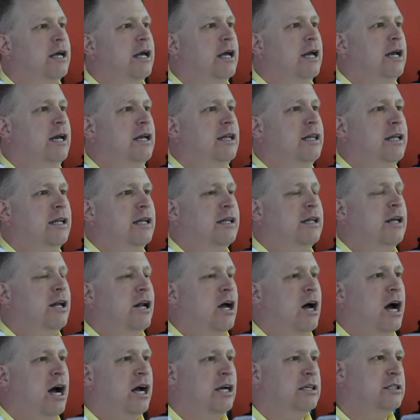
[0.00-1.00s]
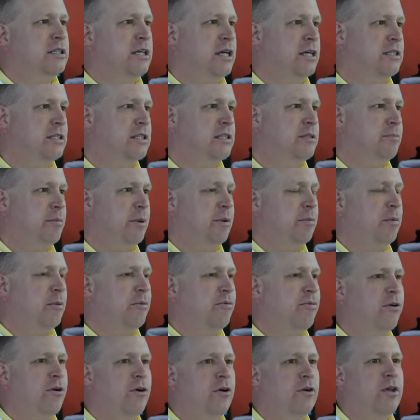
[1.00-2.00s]
anything that oxidizes. People
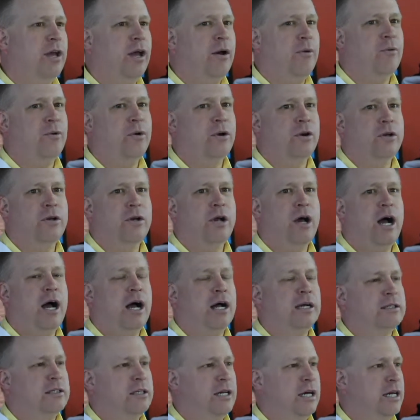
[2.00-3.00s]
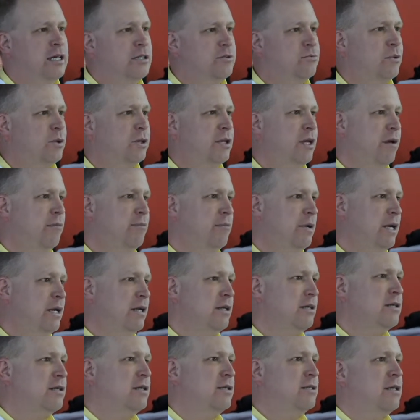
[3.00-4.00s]
have heard that word oxidize. What that
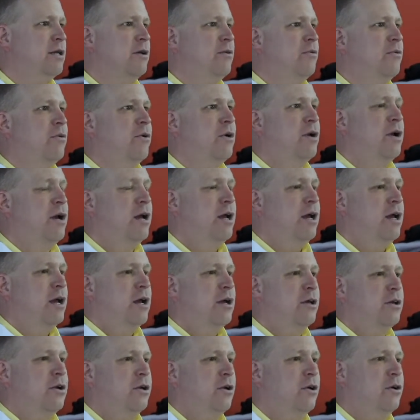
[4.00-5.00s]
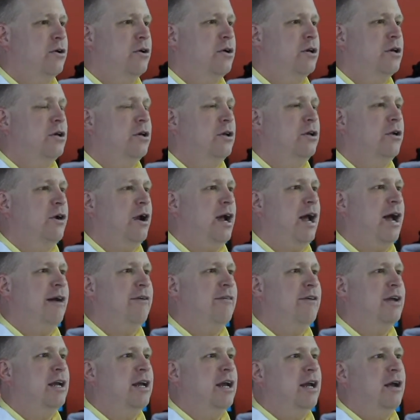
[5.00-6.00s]
means is that you're, you're
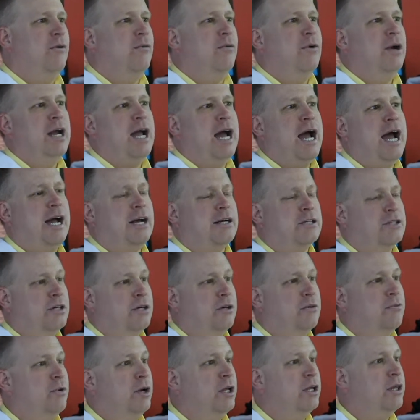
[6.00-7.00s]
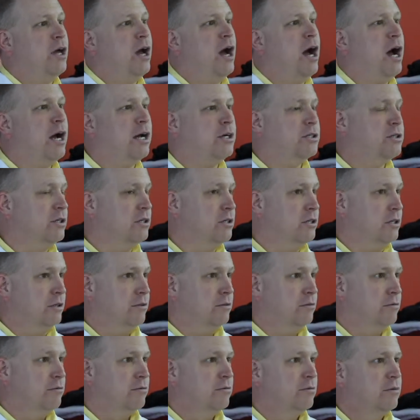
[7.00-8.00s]
having a reaction with oxygen.